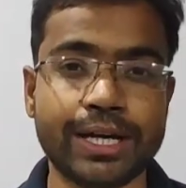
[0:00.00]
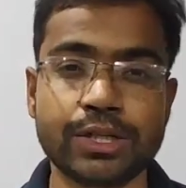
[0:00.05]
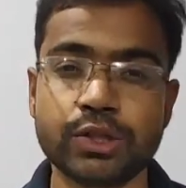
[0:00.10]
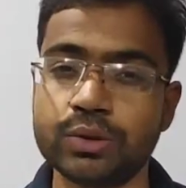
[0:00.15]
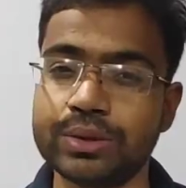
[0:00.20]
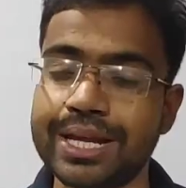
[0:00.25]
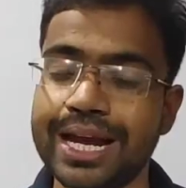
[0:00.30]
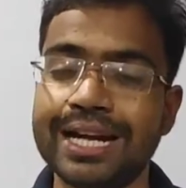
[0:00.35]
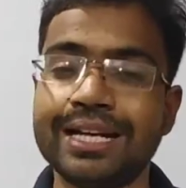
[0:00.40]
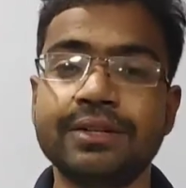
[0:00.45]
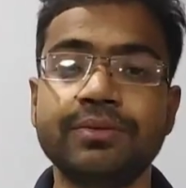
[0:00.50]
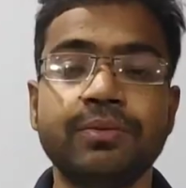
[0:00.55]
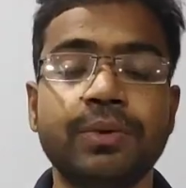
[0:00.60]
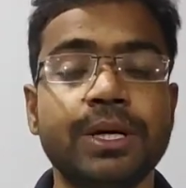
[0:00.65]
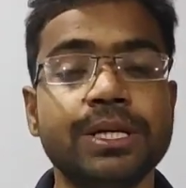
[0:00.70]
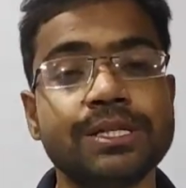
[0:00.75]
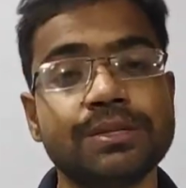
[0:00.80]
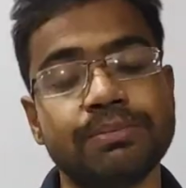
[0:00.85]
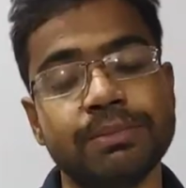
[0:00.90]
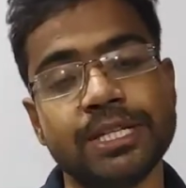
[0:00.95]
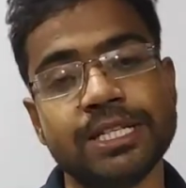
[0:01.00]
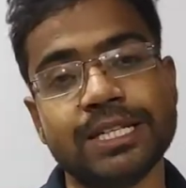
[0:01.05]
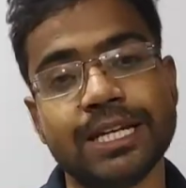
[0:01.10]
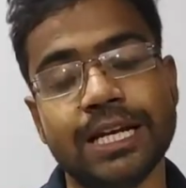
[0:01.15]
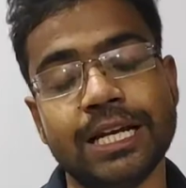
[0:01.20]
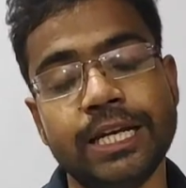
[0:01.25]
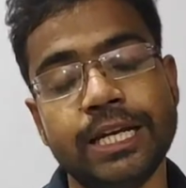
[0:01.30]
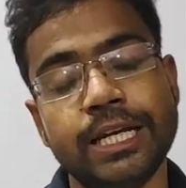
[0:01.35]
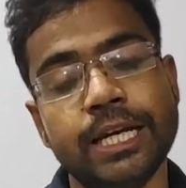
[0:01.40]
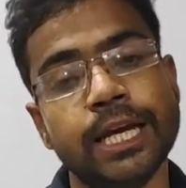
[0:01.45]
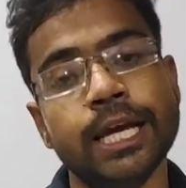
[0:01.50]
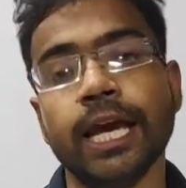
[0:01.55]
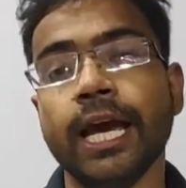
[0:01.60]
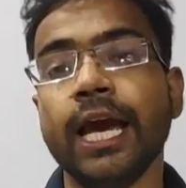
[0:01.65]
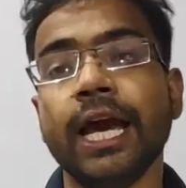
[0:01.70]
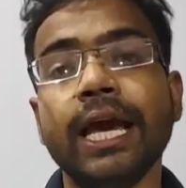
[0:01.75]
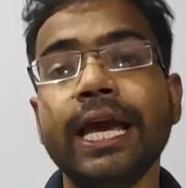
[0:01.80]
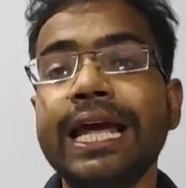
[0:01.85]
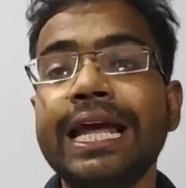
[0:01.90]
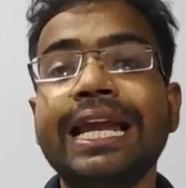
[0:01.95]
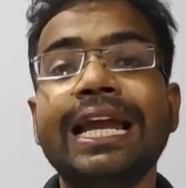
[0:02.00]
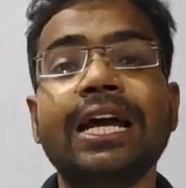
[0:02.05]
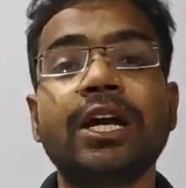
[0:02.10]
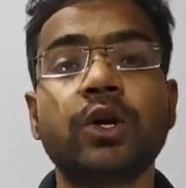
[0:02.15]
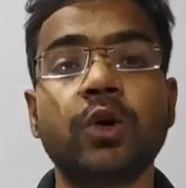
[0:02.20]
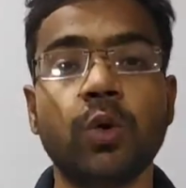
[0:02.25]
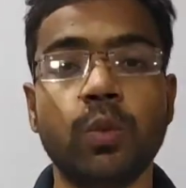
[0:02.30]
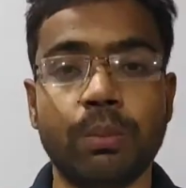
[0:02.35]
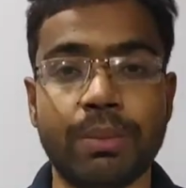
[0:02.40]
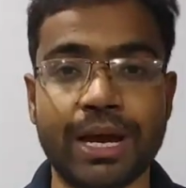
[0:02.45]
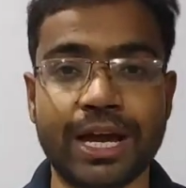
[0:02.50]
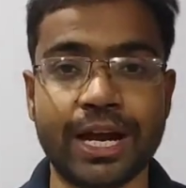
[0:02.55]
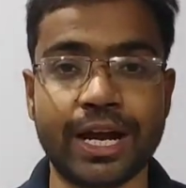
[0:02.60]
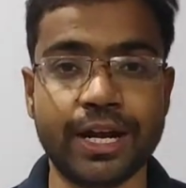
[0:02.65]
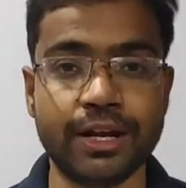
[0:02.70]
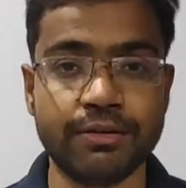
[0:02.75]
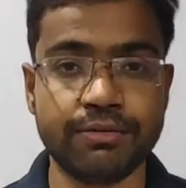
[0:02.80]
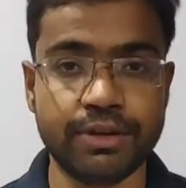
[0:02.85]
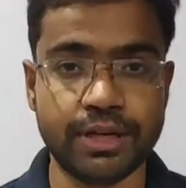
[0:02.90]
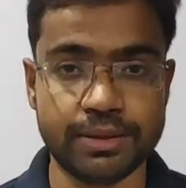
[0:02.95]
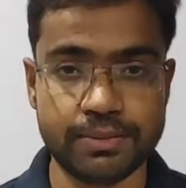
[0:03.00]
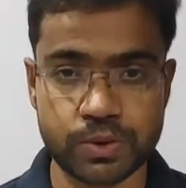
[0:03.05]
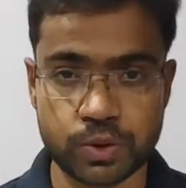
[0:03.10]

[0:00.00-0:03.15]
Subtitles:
So that was basically electromagnetic wave.